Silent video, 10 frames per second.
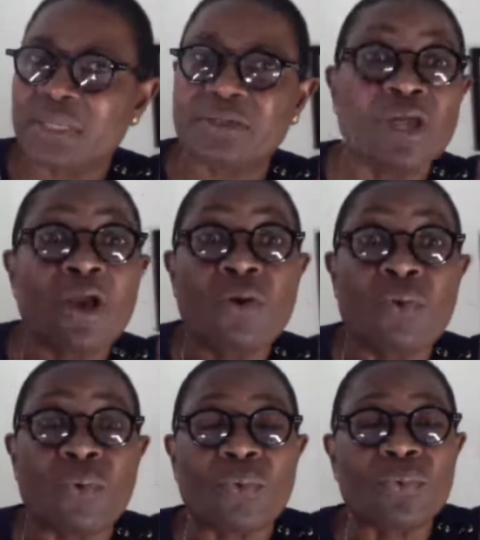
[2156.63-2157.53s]

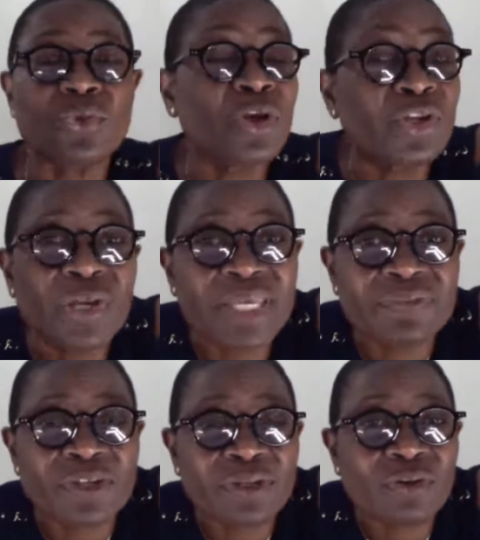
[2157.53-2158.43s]
No, you're not
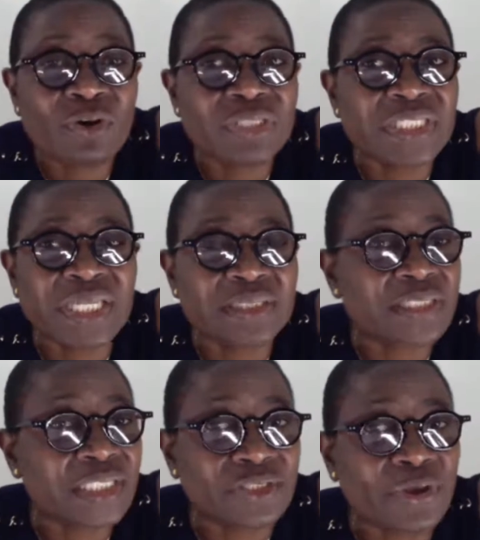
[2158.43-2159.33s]
living on the continent,
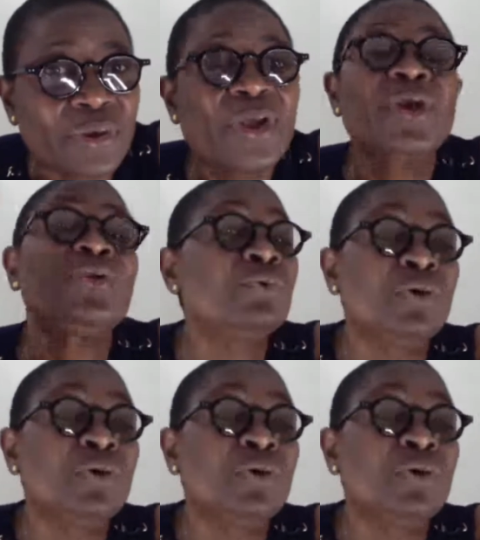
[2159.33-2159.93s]
sister. You